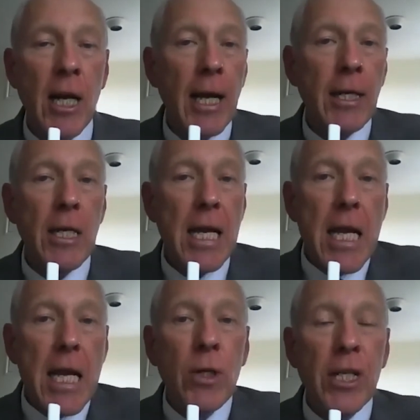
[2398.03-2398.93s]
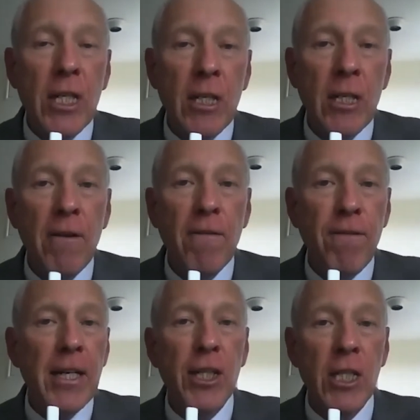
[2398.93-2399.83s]
and equally suddenly
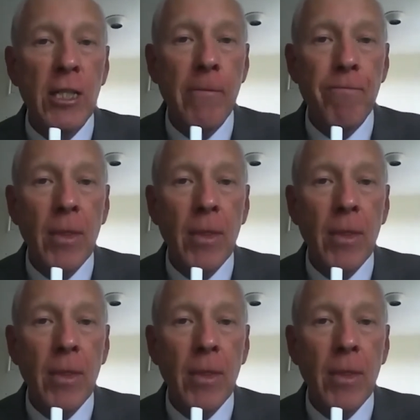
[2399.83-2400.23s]
vanishes.